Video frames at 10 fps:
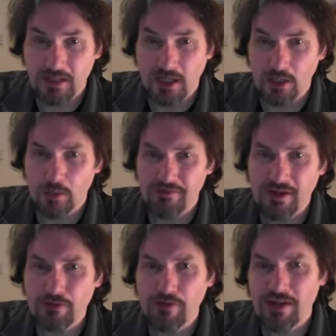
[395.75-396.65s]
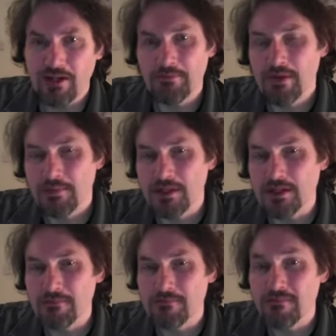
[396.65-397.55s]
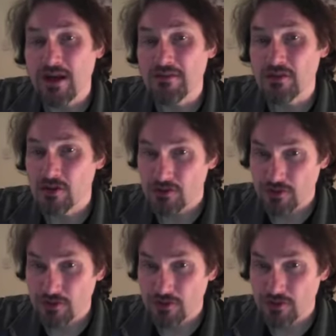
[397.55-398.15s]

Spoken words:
Although if I'd read it maybe 5 years